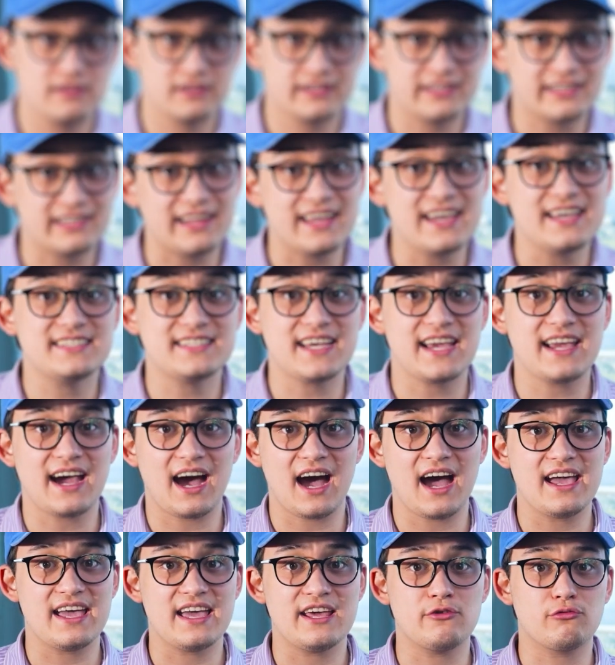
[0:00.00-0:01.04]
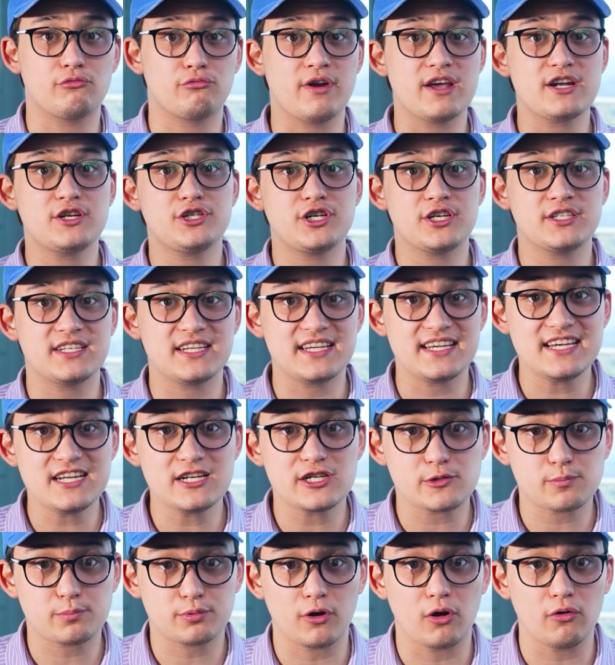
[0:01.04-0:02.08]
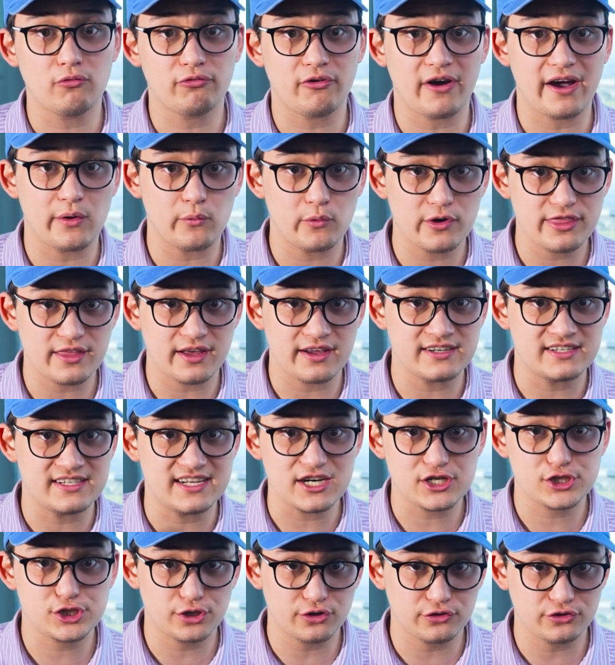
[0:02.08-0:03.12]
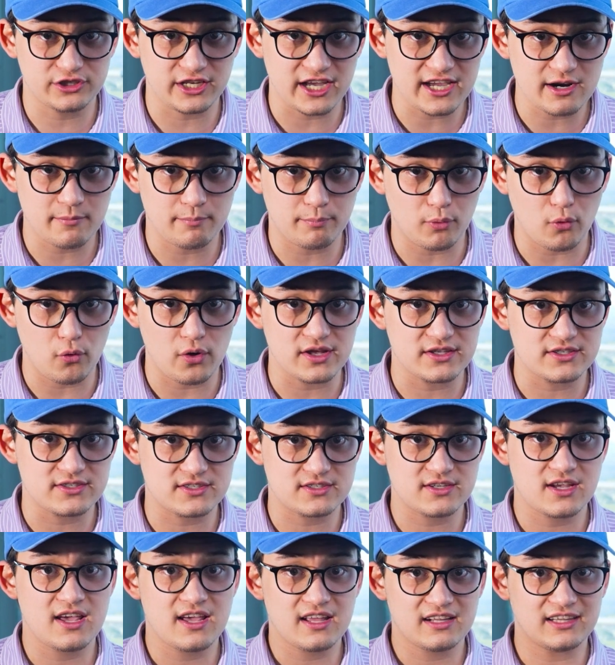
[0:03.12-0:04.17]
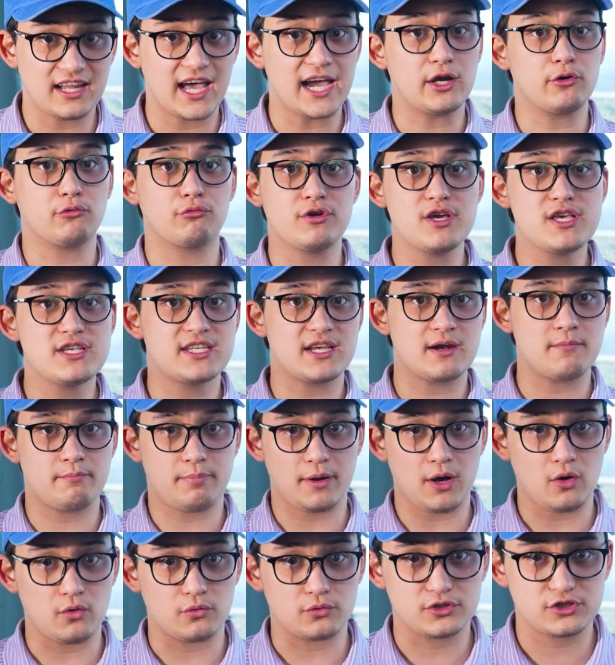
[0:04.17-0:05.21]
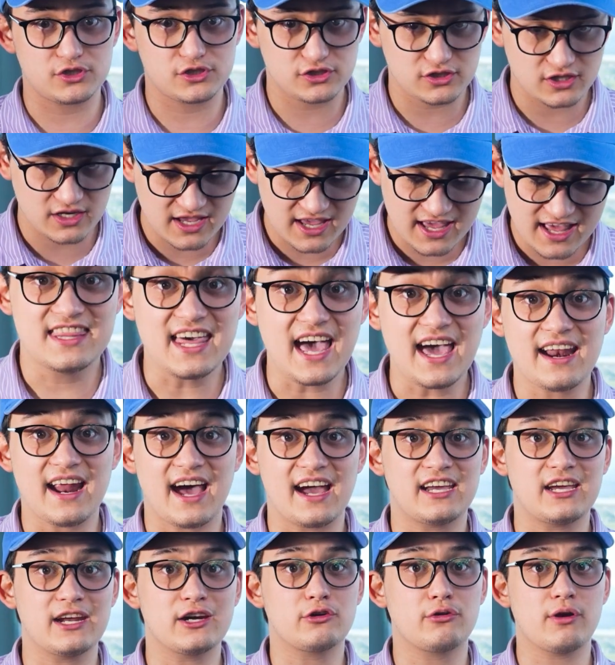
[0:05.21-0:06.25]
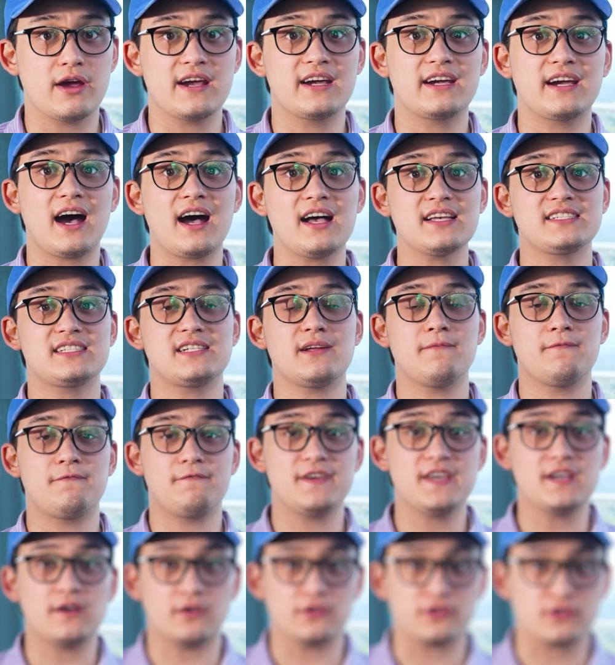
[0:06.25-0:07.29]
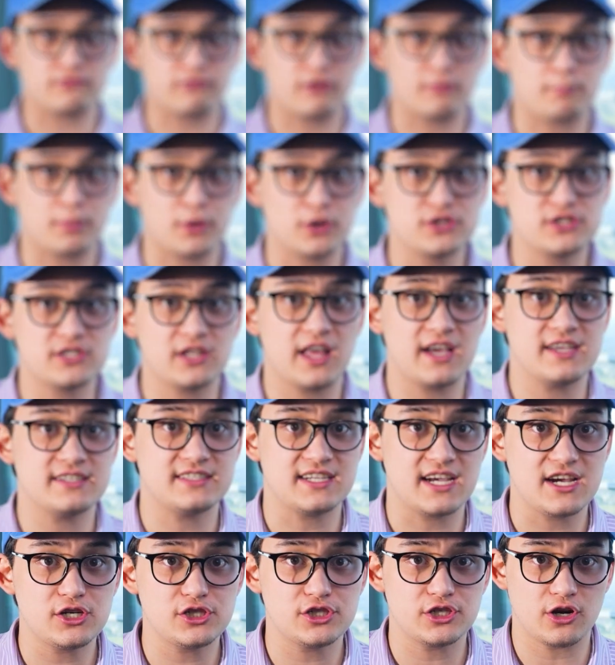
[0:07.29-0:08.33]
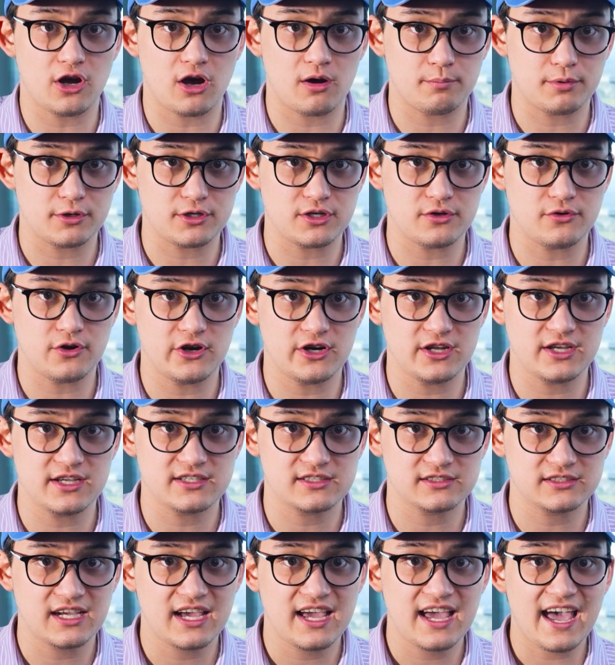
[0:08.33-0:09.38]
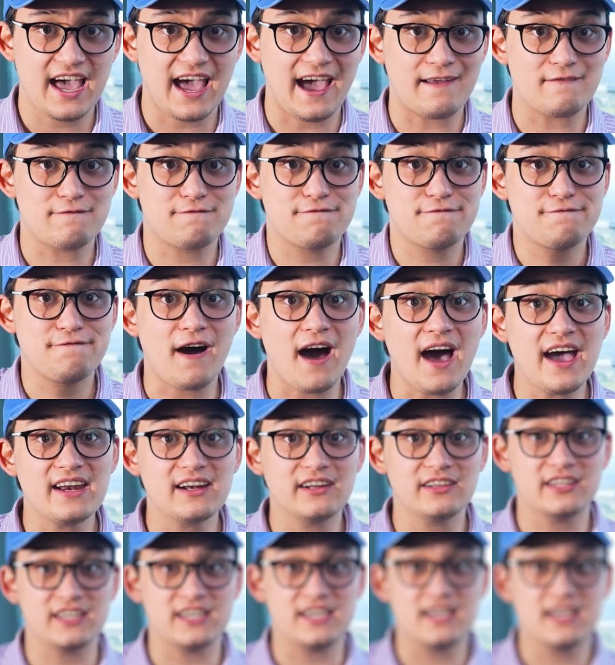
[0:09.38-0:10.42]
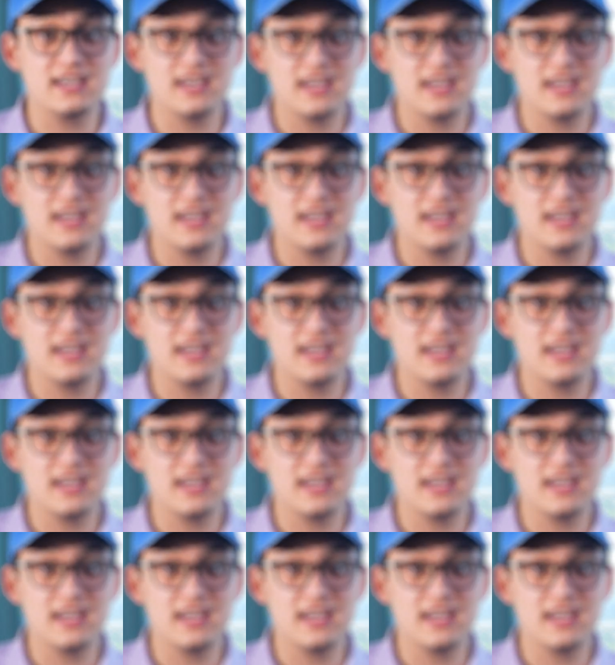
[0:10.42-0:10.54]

Clay's AI enriches each profile with additional data points like recent posts. Then I can create custom fields for personalization opportunities. And finally,